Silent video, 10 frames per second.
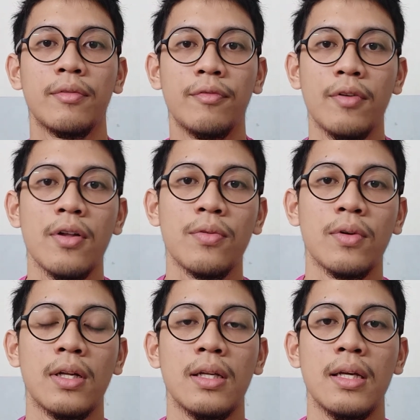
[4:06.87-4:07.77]
Fourth
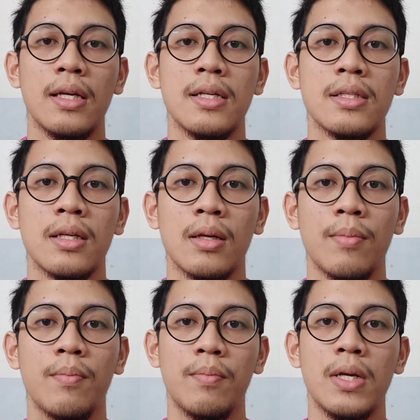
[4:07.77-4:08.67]
one is
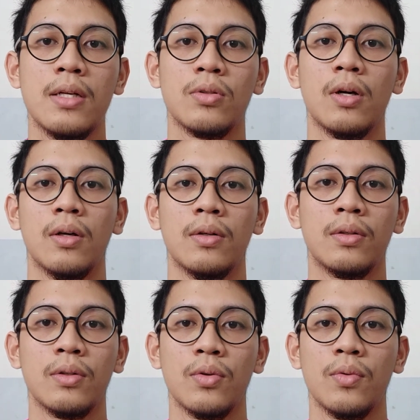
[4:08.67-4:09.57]
being wrong
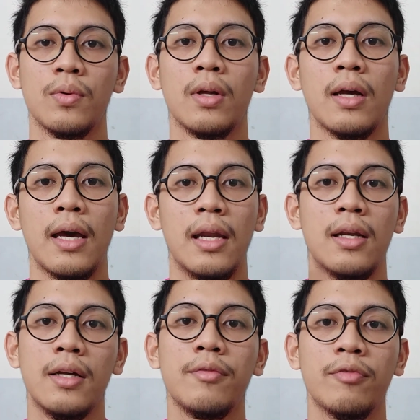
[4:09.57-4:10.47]
and
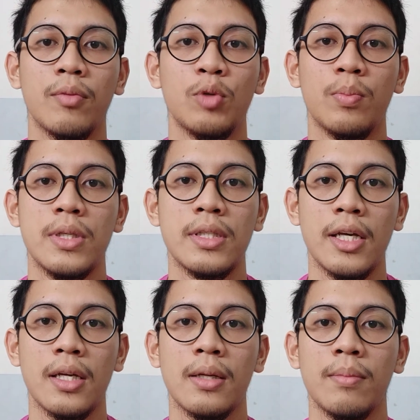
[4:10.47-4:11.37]
learn from your
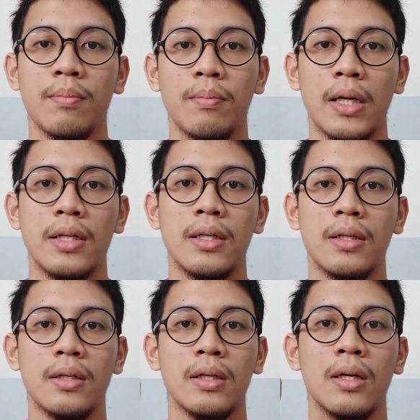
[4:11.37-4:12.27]
mistake, but
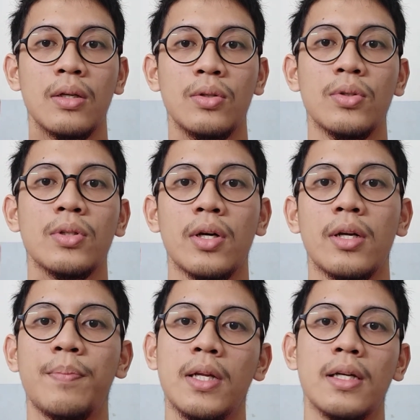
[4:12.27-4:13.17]
do not
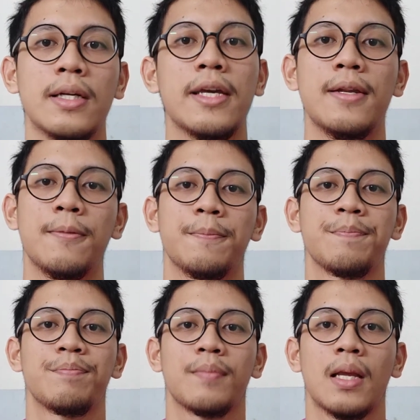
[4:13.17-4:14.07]
repeat again.
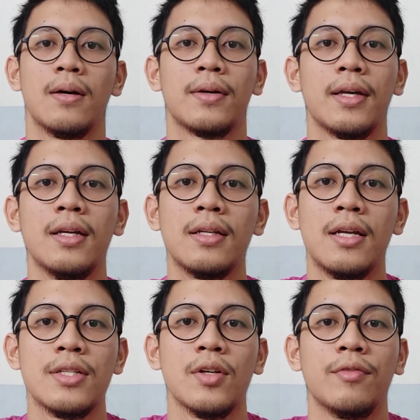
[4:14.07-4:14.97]
Okay,
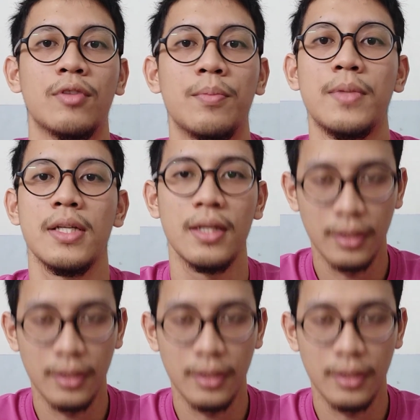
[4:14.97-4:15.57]
that's all from me.